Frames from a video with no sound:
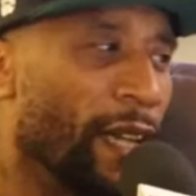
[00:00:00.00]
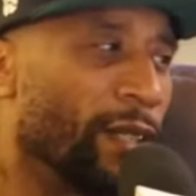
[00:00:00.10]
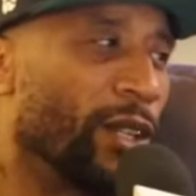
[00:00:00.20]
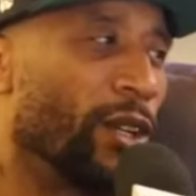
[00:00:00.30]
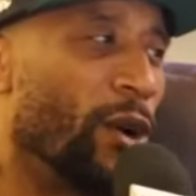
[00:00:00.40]

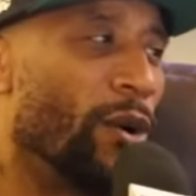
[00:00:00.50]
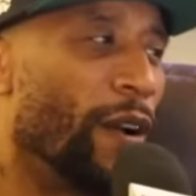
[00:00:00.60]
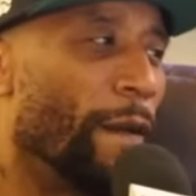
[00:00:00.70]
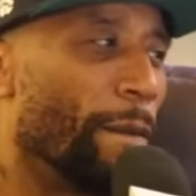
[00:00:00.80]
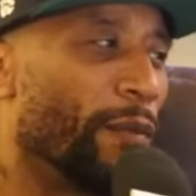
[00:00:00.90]
us to go,
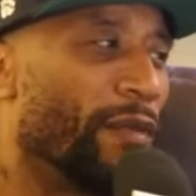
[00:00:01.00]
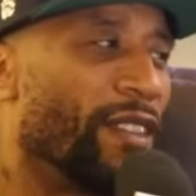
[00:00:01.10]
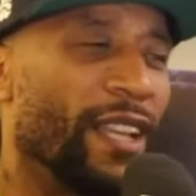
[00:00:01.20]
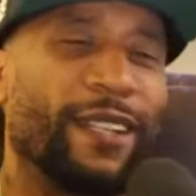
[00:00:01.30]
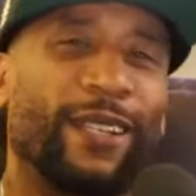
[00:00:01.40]

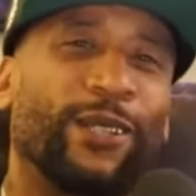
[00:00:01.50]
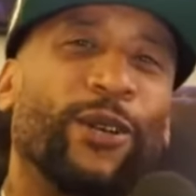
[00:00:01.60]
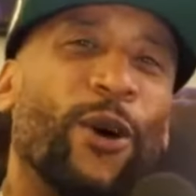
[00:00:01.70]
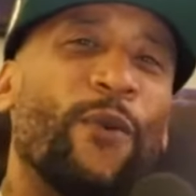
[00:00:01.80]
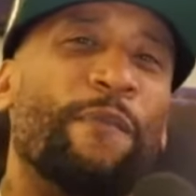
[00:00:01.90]
send us to
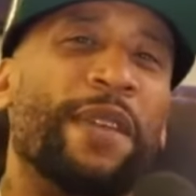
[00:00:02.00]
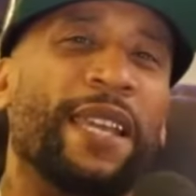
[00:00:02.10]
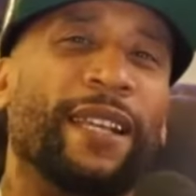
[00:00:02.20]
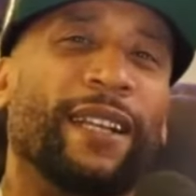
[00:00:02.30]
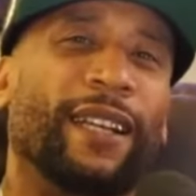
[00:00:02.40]
go
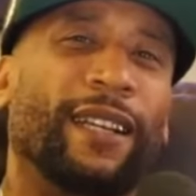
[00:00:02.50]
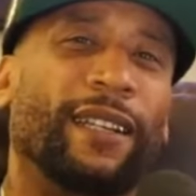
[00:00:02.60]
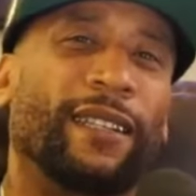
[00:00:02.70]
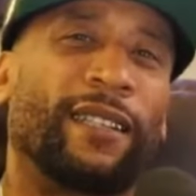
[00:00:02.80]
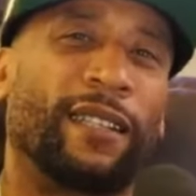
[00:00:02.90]
meet
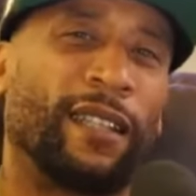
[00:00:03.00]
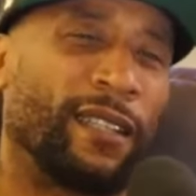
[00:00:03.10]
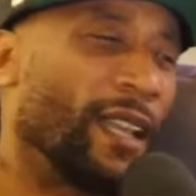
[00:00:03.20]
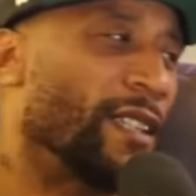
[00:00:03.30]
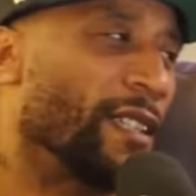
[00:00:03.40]
sister
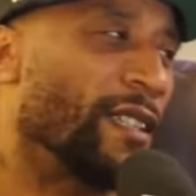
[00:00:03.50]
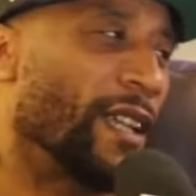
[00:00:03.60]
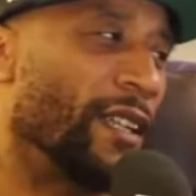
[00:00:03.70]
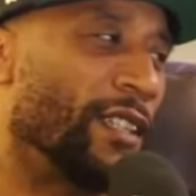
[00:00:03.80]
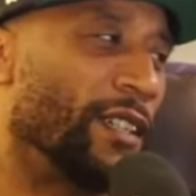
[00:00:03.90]
such and
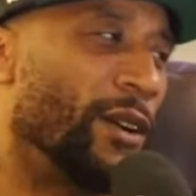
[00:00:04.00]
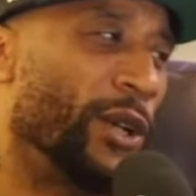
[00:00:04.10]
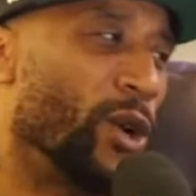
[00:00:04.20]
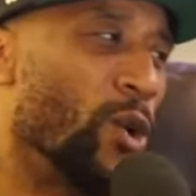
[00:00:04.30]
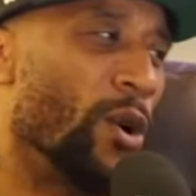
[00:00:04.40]
such
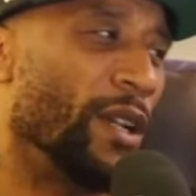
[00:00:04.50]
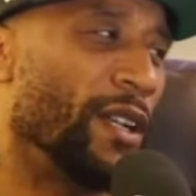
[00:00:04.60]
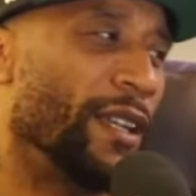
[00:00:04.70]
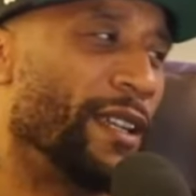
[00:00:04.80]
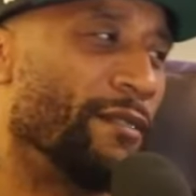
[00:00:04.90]
on the corner
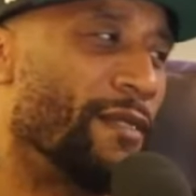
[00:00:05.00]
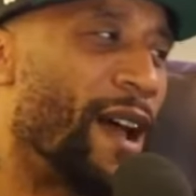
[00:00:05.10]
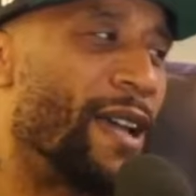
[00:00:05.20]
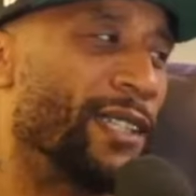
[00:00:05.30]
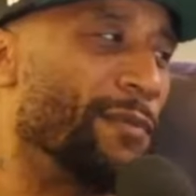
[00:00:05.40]
to get a ride.